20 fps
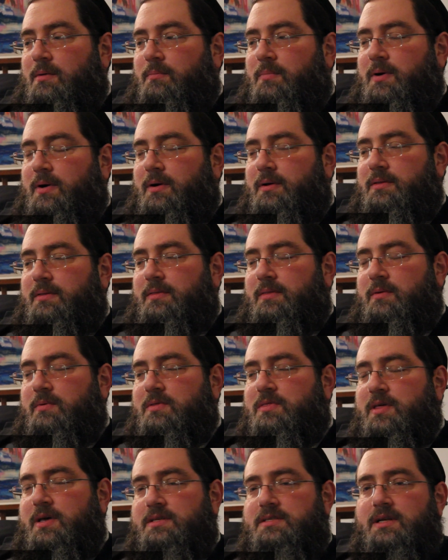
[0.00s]
But there were
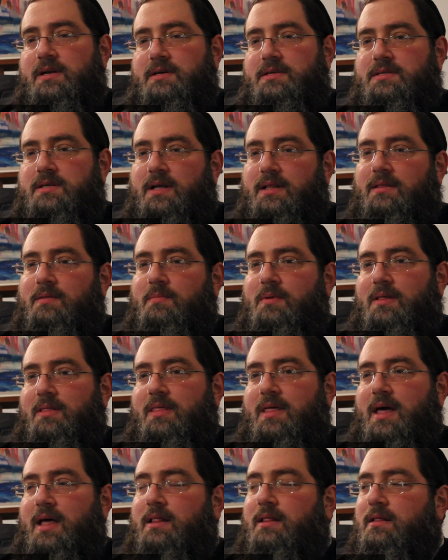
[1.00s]
things that he said to me
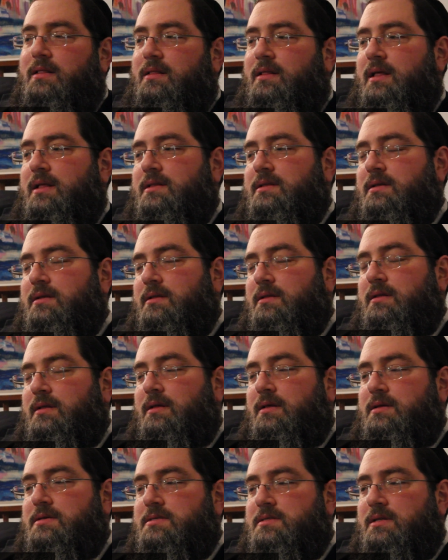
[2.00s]
then that
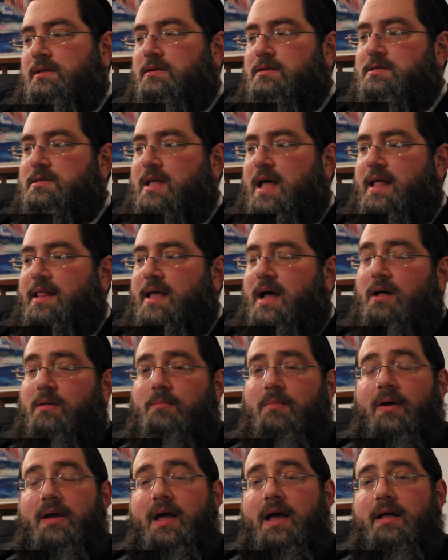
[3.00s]
still stand out in
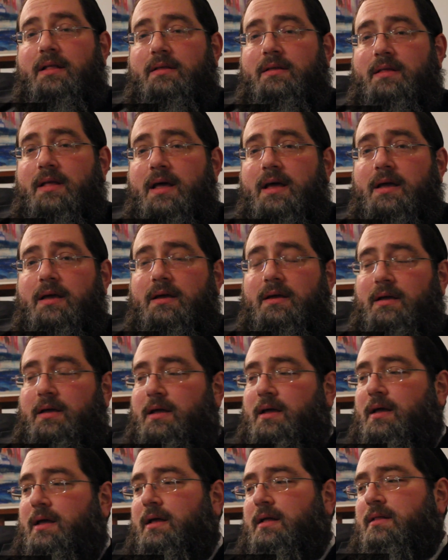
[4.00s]
my head today.
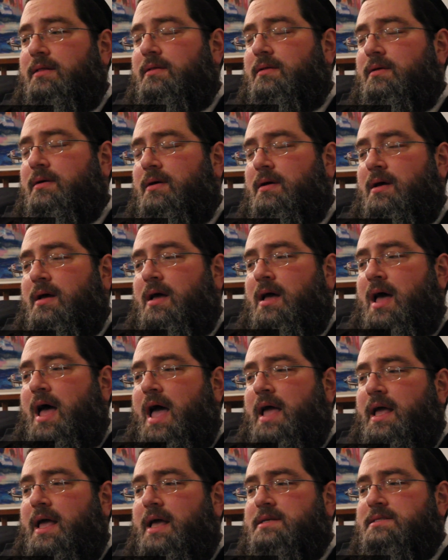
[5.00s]
And
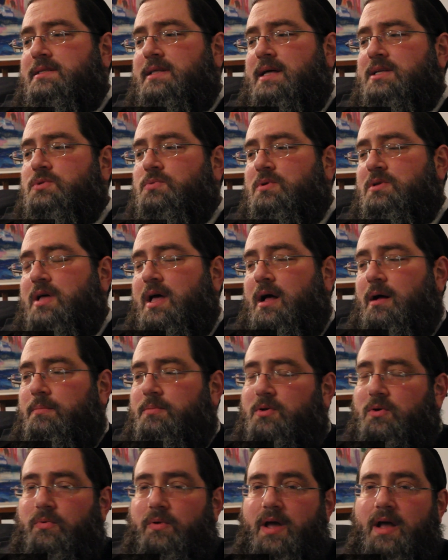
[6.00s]
I guess that's what
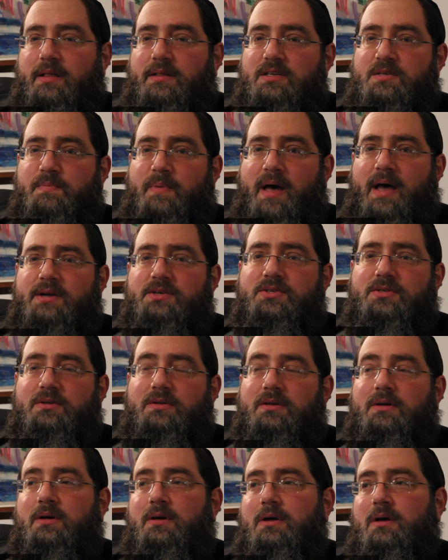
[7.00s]
helped create this passion
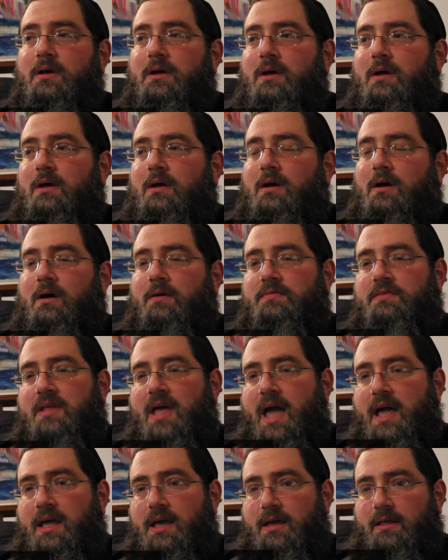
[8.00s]
of
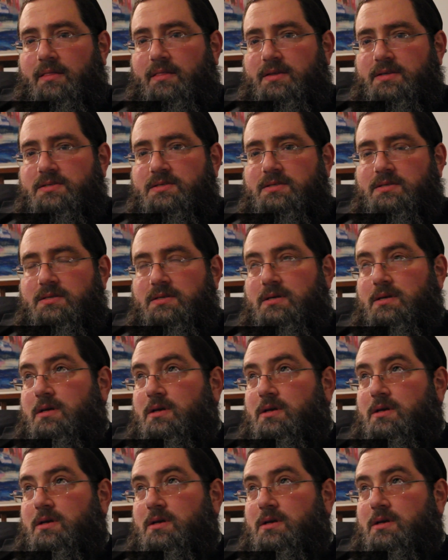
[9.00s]
taking this